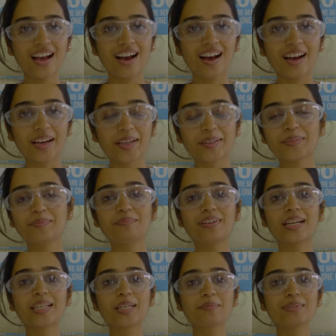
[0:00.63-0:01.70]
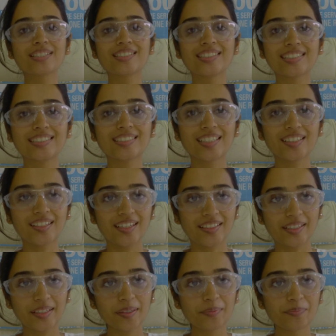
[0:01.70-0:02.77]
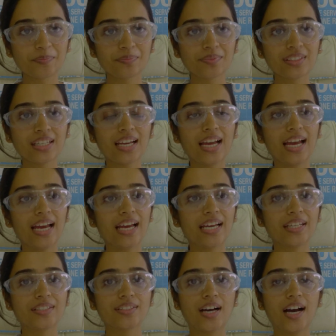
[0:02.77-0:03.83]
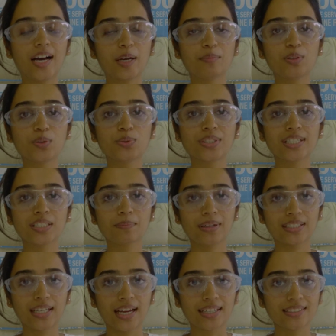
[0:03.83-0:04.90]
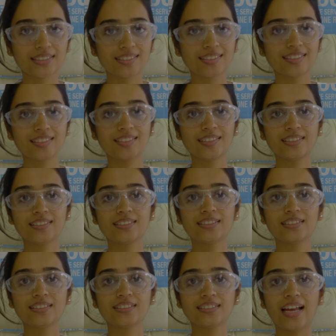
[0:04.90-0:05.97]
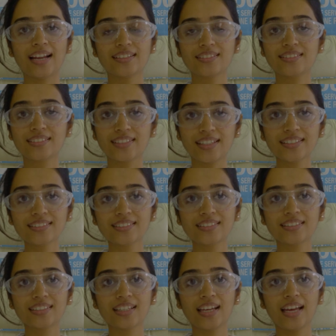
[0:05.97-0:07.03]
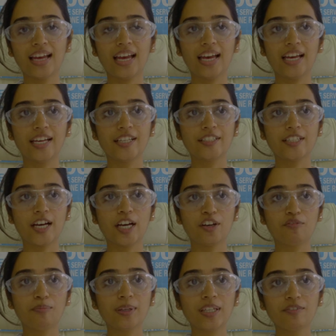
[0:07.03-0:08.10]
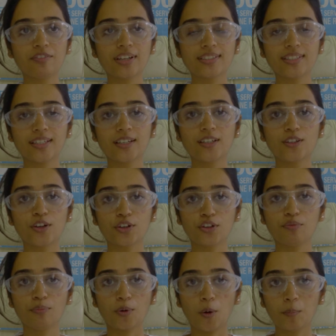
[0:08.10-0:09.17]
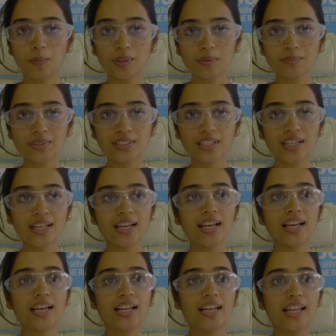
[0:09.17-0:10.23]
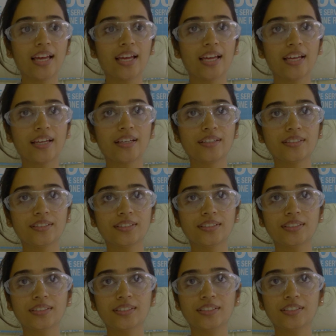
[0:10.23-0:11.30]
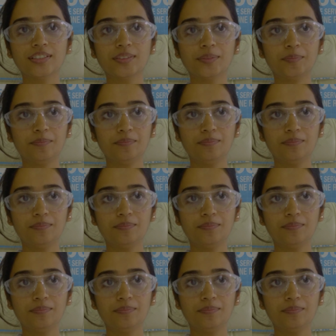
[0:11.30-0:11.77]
Hi, my name is Nikita Rane and I'm using spectacles since standard 6, and I have been facing a lot of problems like wearing